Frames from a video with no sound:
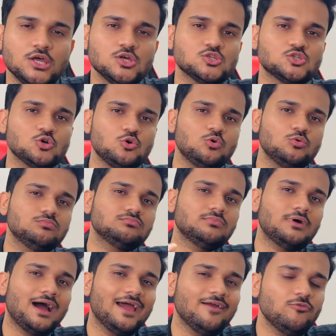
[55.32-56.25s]

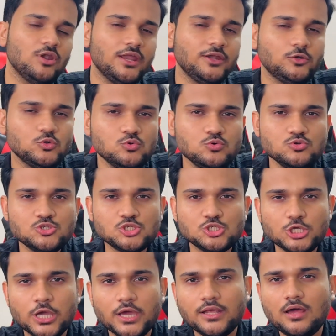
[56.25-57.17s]
So I would like to
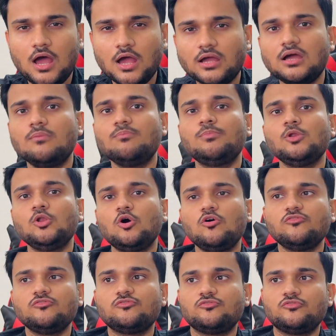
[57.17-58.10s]
share a couple
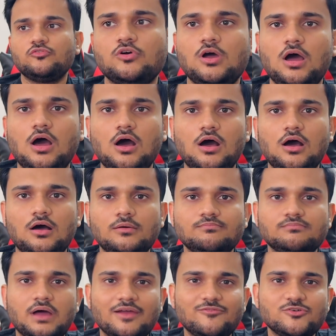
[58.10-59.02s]
of,
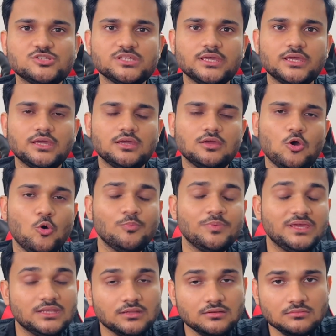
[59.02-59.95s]

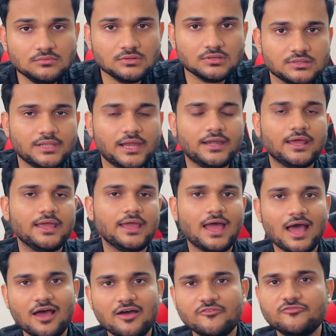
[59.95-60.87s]
opinion that I
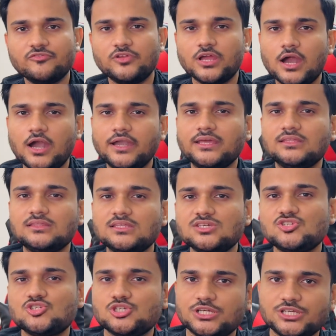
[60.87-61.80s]
have regarding
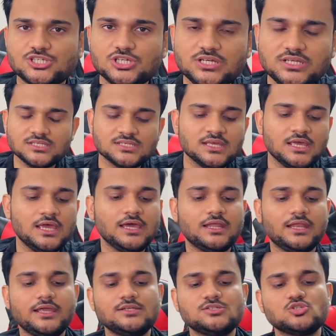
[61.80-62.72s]
these cheat sheets,
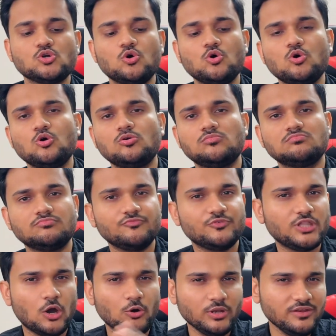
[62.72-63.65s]
right? So
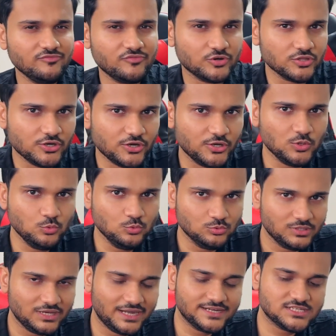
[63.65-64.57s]
without any further ado,
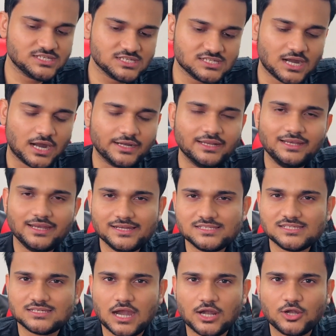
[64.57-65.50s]
let's just start and
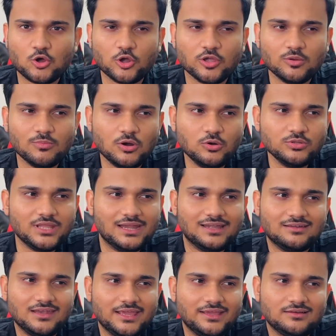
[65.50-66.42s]
let's start talking about
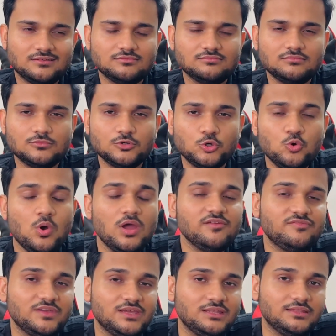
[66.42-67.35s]
that. Like, do I
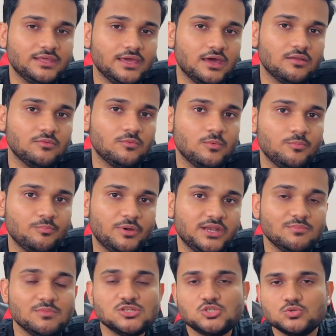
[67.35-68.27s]
feel they are
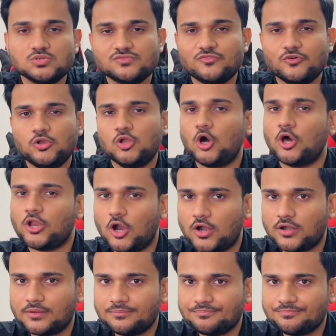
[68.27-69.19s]
pretty much useful or
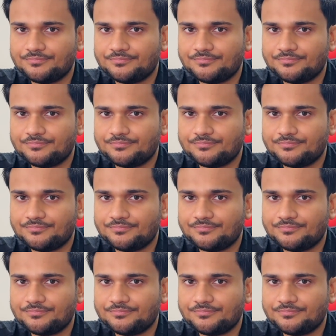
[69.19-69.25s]
not?